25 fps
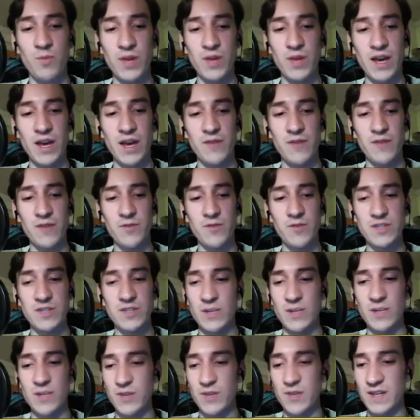plan for
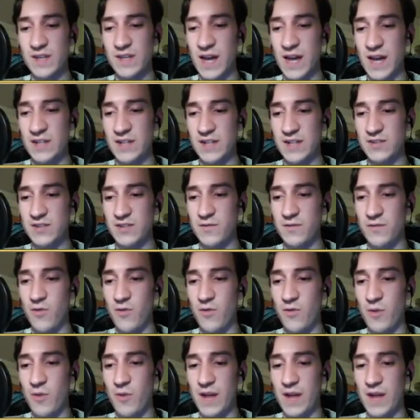some of the decks in the
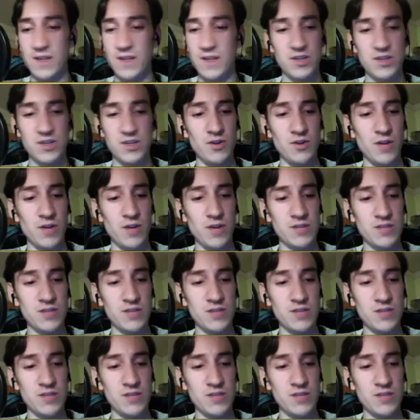format digital?